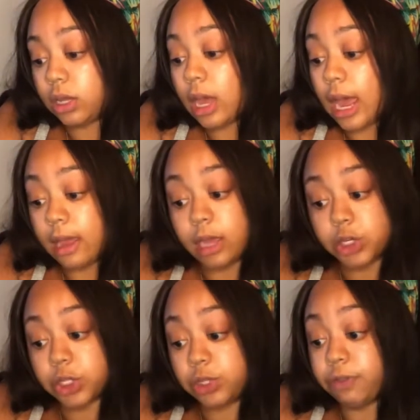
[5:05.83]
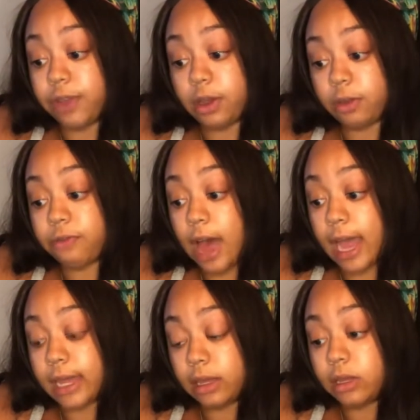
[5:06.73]
I just to
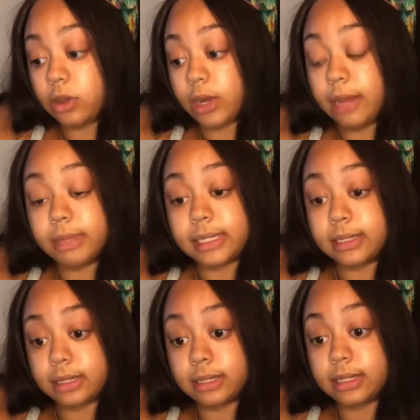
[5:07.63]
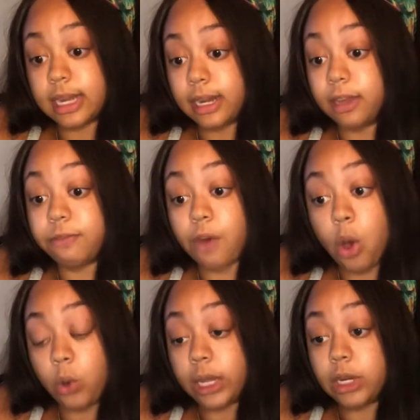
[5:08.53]
verify your name.
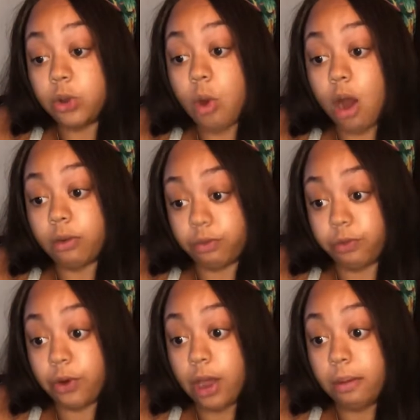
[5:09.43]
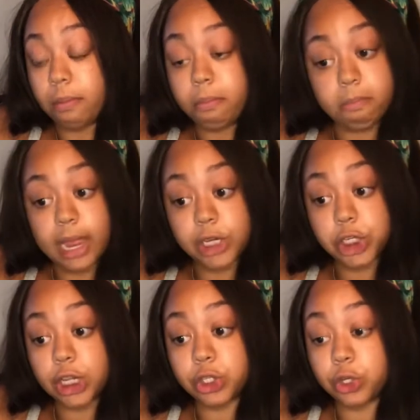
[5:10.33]
You are from
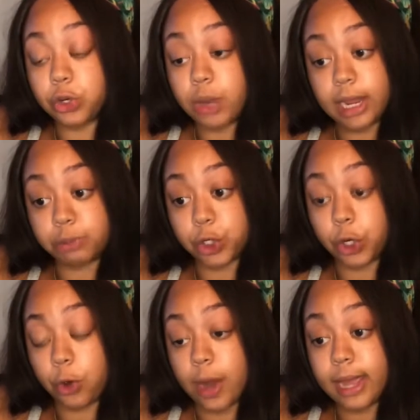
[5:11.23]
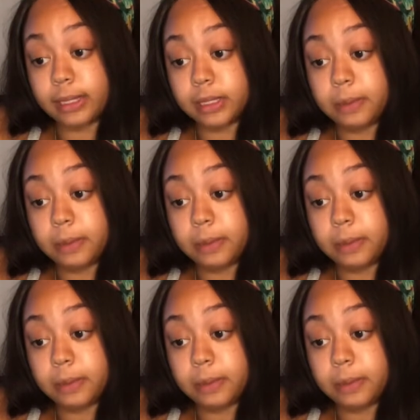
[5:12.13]
Manchester, New Hampshire, correct?